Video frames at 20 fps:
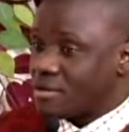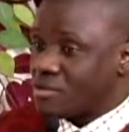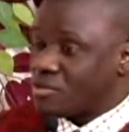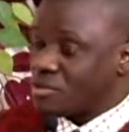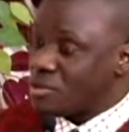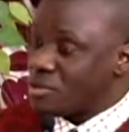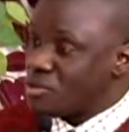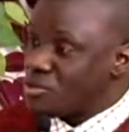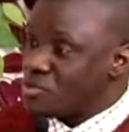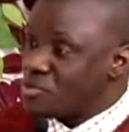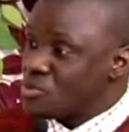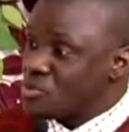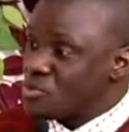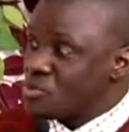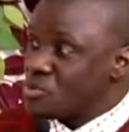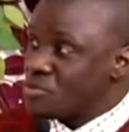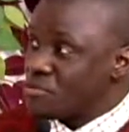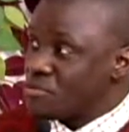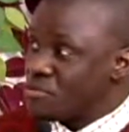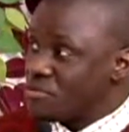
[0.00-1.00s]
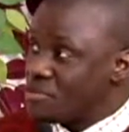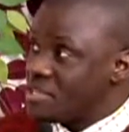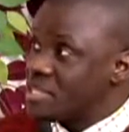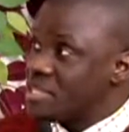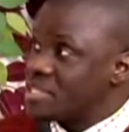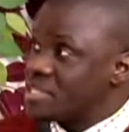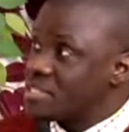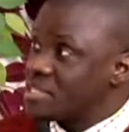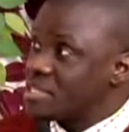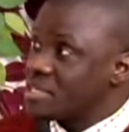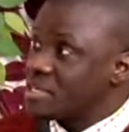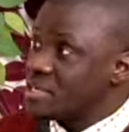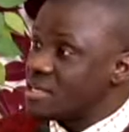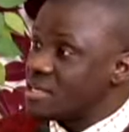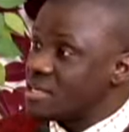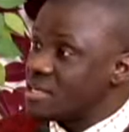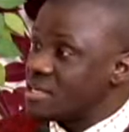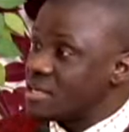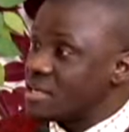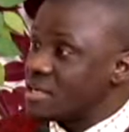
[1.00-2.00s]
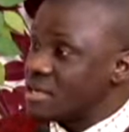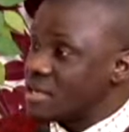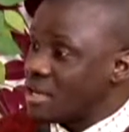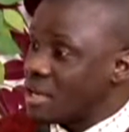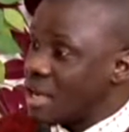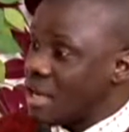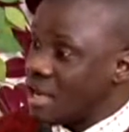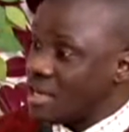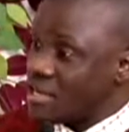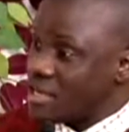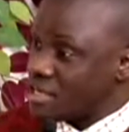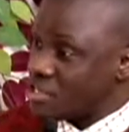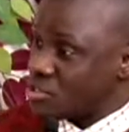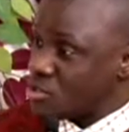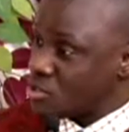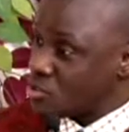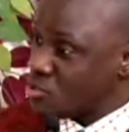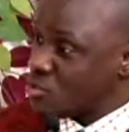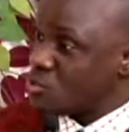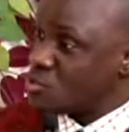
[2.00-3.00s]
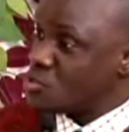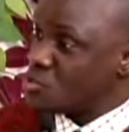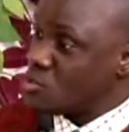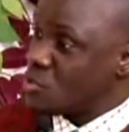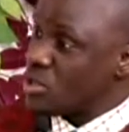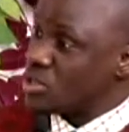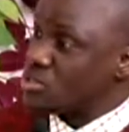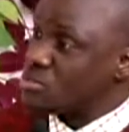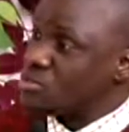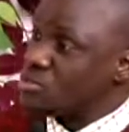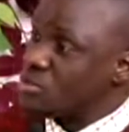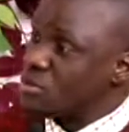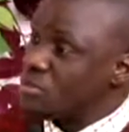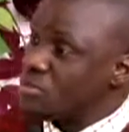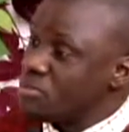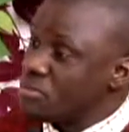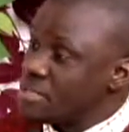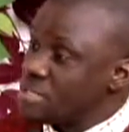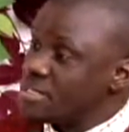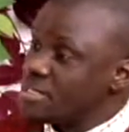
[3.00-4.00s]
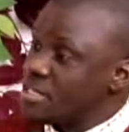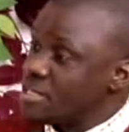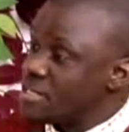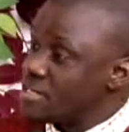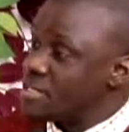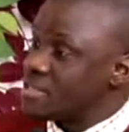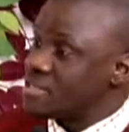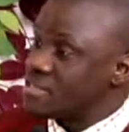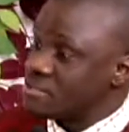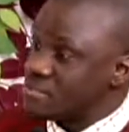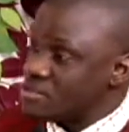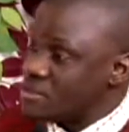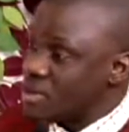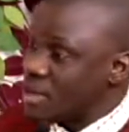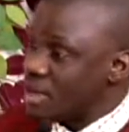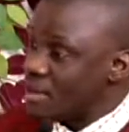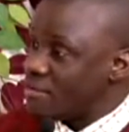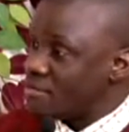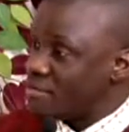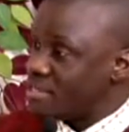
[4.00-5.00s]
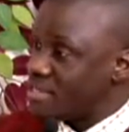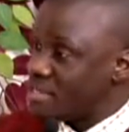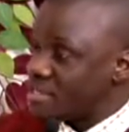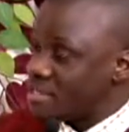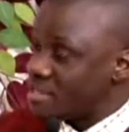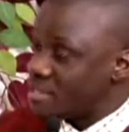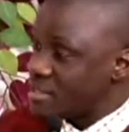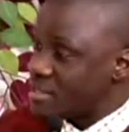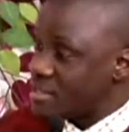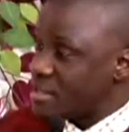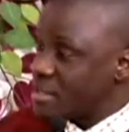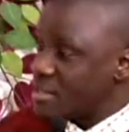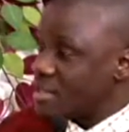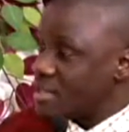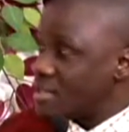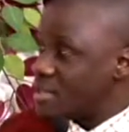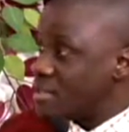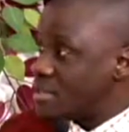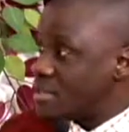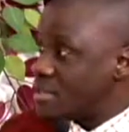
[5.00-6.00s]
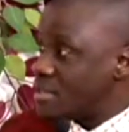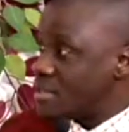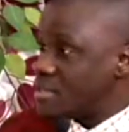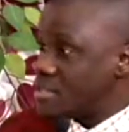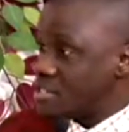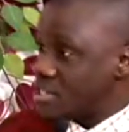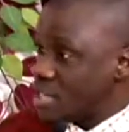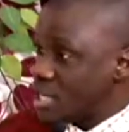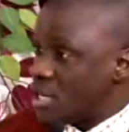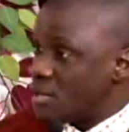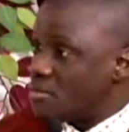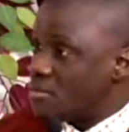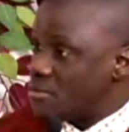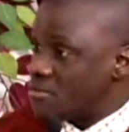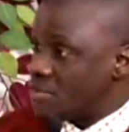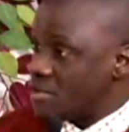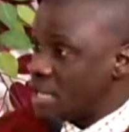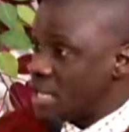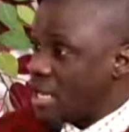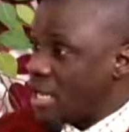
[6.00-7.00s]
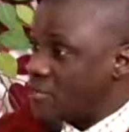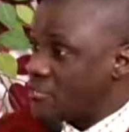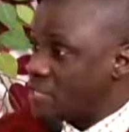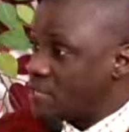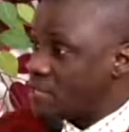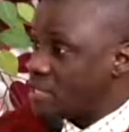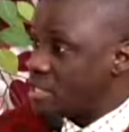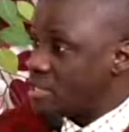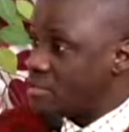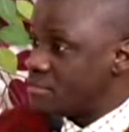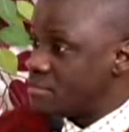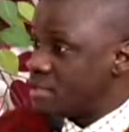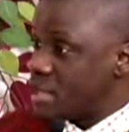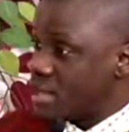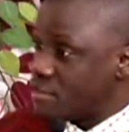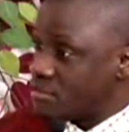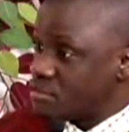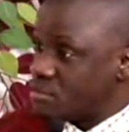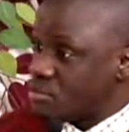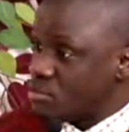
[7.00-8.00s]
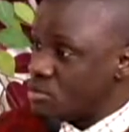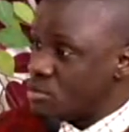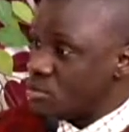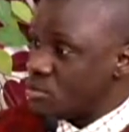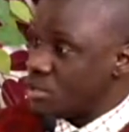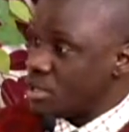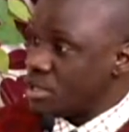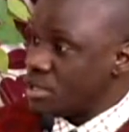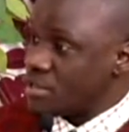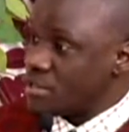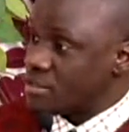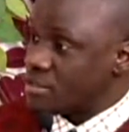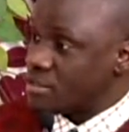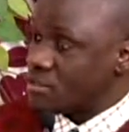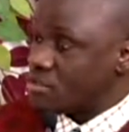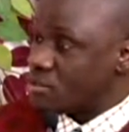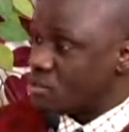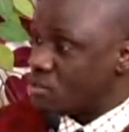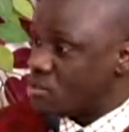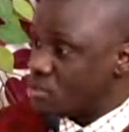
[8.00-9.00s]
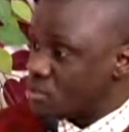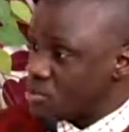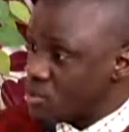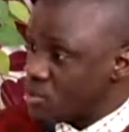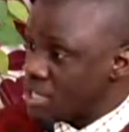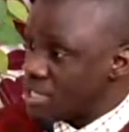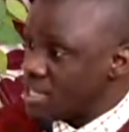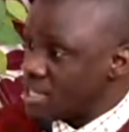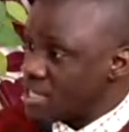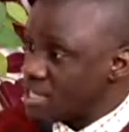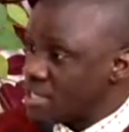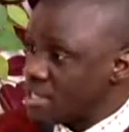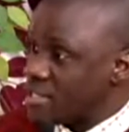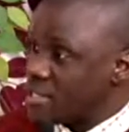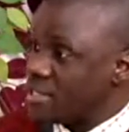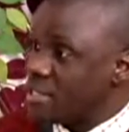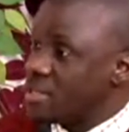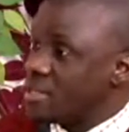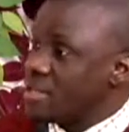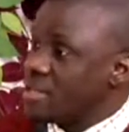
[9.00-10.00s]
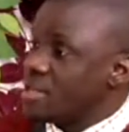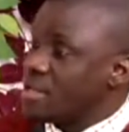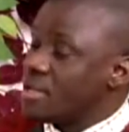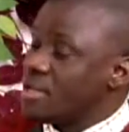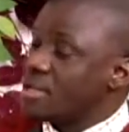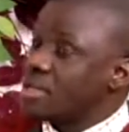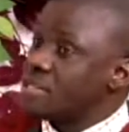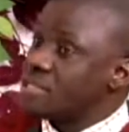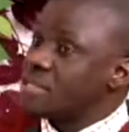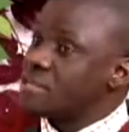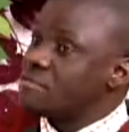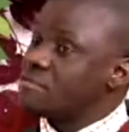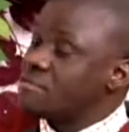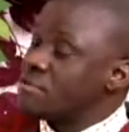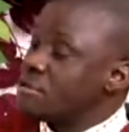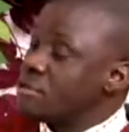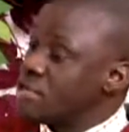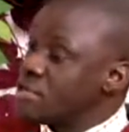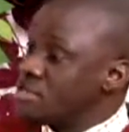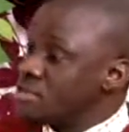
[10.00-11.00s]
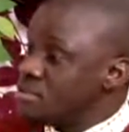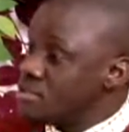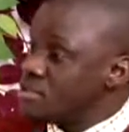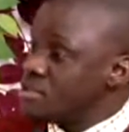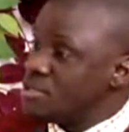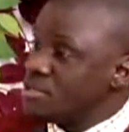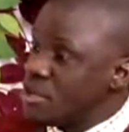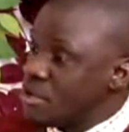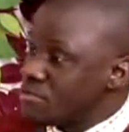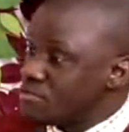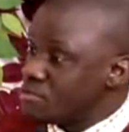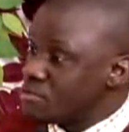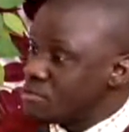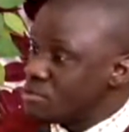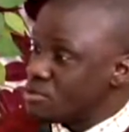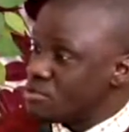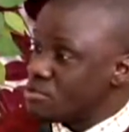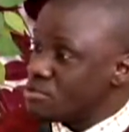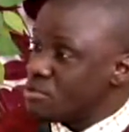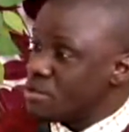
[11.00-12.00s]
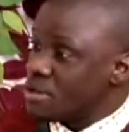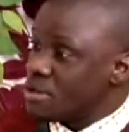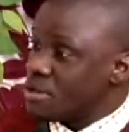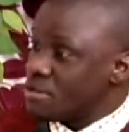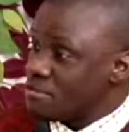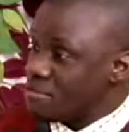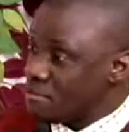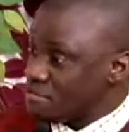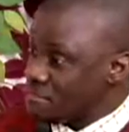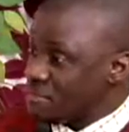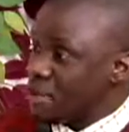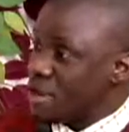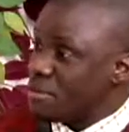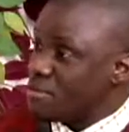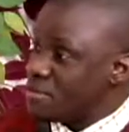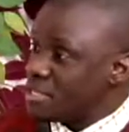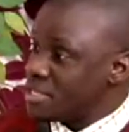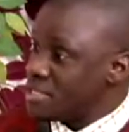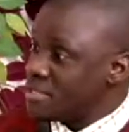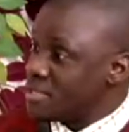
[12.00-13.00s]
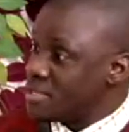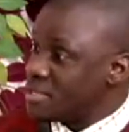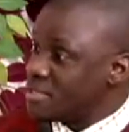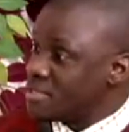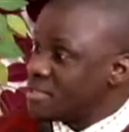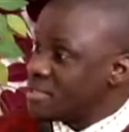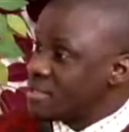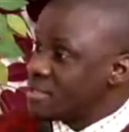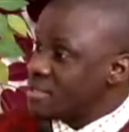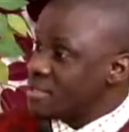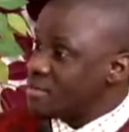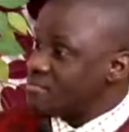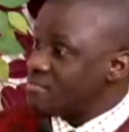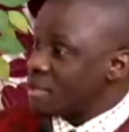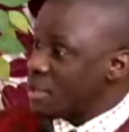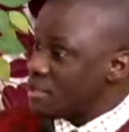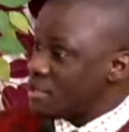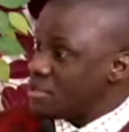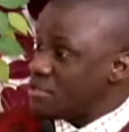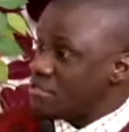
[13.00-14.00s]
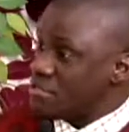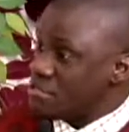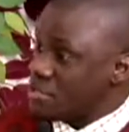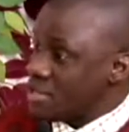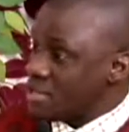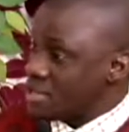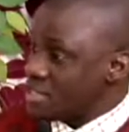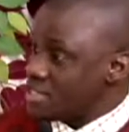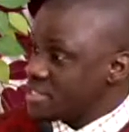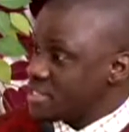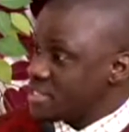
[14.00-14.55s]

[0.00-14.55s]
those who finish college, or those who want to pretend to have a job with the government, they have to go to training, and then for a year you have to go to the farming field.